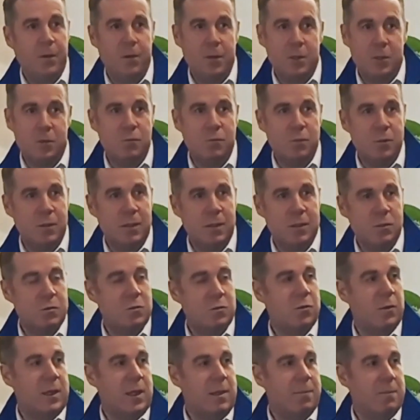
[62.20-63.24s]
This was
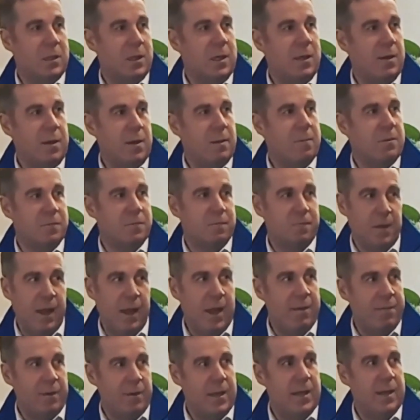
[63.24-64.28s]
tricky material. It was
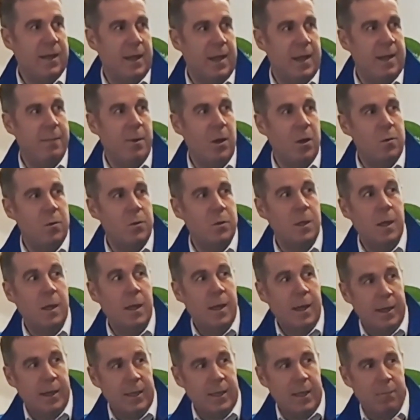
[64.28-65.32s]
heavily clay bound,
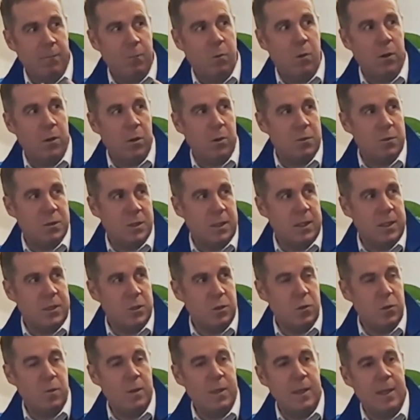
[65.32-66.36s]
and again, water is an
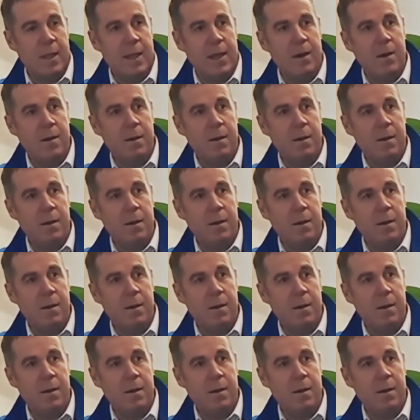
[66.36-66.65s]
issue in